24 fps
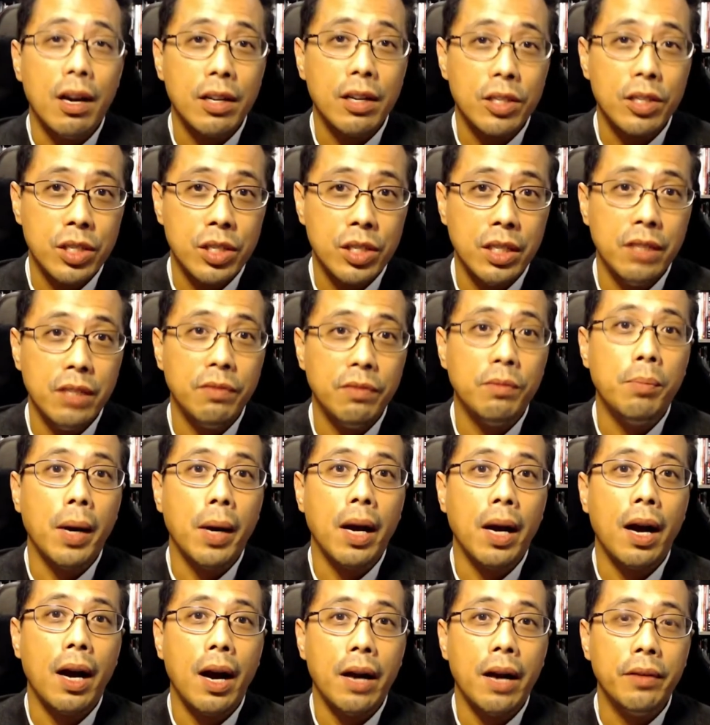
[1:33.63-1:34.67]
achieved by
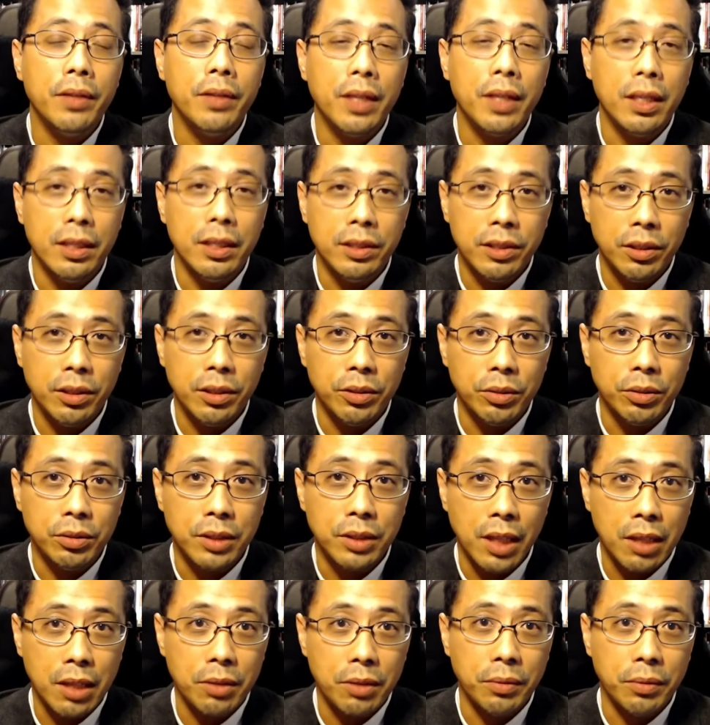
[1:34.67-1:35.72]
hiring an interior
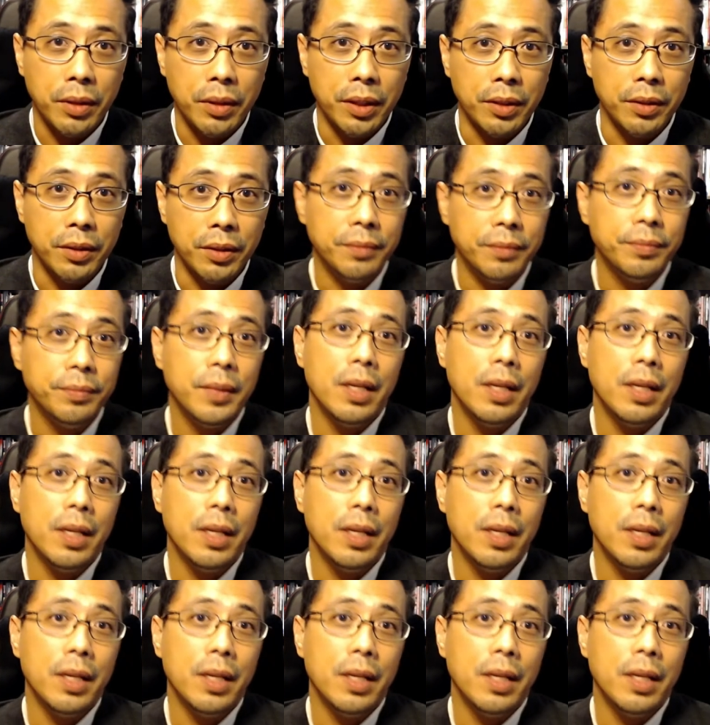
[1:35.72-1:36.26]
decorator.